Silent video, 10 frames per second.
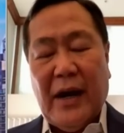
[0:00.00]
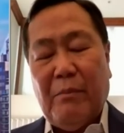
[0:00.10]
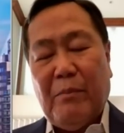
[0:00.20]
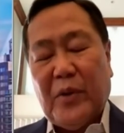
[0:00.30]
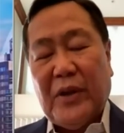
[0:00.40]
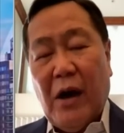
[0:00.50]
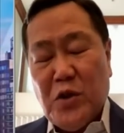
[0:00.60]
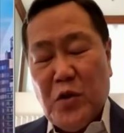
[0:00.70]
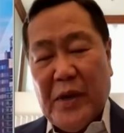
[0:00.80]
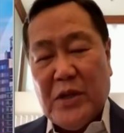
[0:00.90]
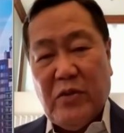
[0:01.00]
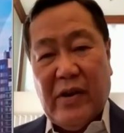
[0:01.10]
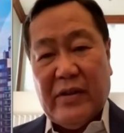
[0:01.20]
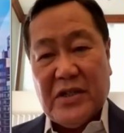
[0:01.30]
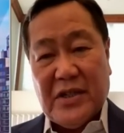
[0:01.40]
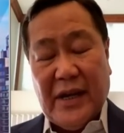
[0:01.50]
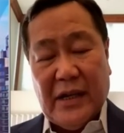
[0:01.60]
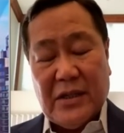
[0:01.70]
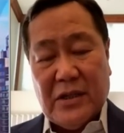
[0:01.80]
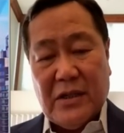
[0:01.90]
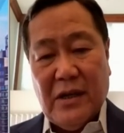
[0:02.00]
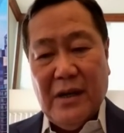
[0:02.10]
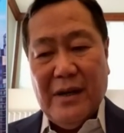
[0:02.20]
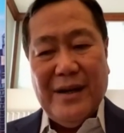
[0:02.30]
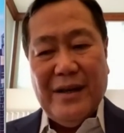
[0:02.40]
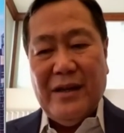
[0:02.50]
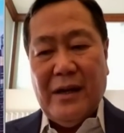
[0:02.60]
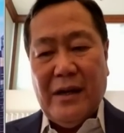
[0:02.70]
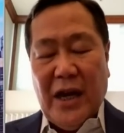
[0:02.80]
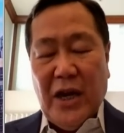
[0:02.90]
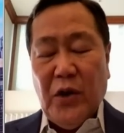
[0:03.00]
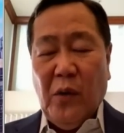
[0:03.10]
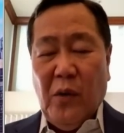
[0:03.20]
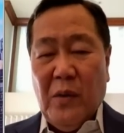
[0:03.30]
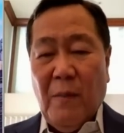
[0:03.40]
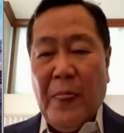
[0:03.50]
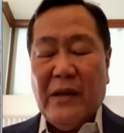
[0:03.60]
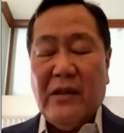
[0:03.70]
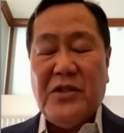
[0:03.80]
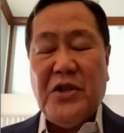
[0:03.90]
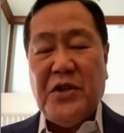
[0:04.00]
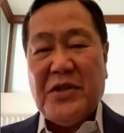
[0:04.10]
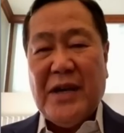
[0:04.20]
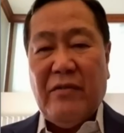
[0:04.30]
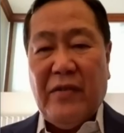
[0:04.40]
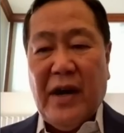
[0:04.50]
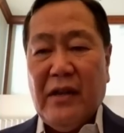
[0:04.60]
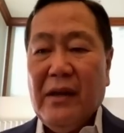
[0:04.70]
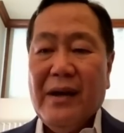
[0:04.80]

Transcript: pronouncements of other states, the EU, the G7,